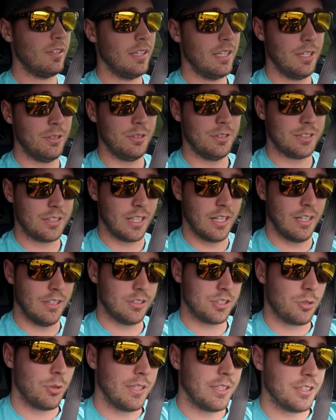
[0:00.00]
it
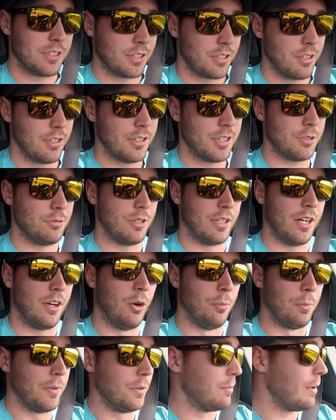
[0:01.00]
was quite discouraging when I
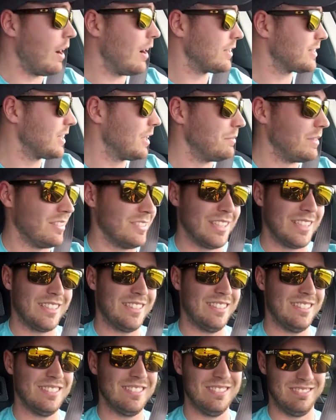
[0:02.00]
opened the box up, and I was like,
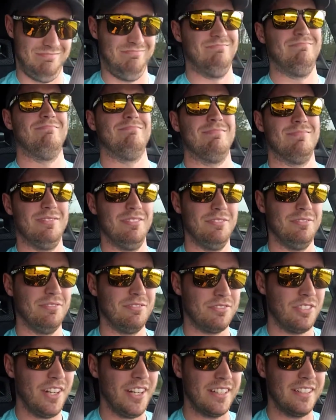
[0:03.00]

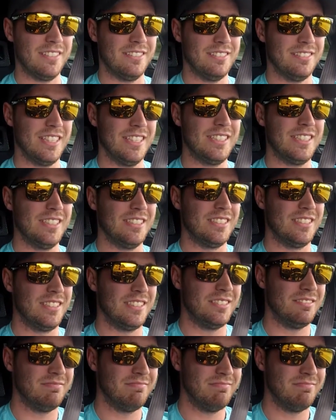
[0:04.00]
freak, this is